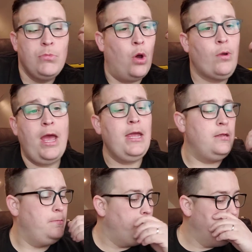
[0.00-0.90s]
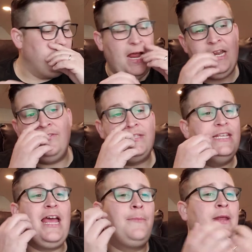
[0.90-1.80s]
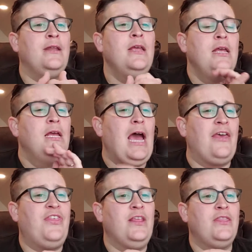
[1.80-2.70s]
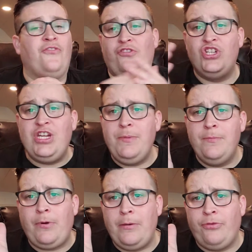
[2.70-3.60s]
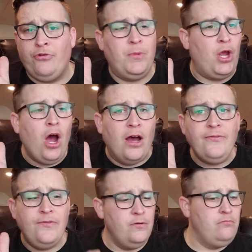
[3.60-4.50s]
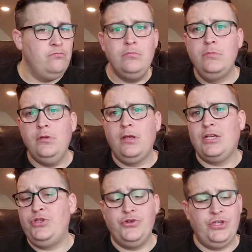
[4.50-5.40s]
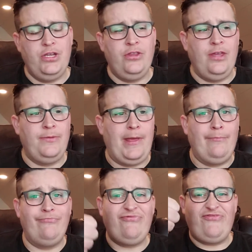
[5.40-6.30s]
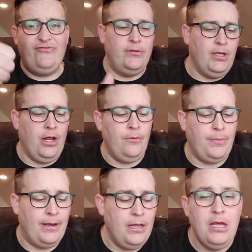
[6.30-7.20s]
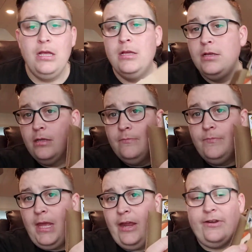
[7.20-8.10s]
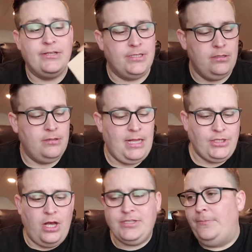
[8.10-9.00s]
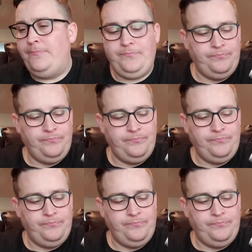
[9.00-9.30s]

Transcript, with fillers: Okay. I didn't even see that. I mean, I think the free shipping probably threw me off because usually you think they, you know, but Aries, that's awesome.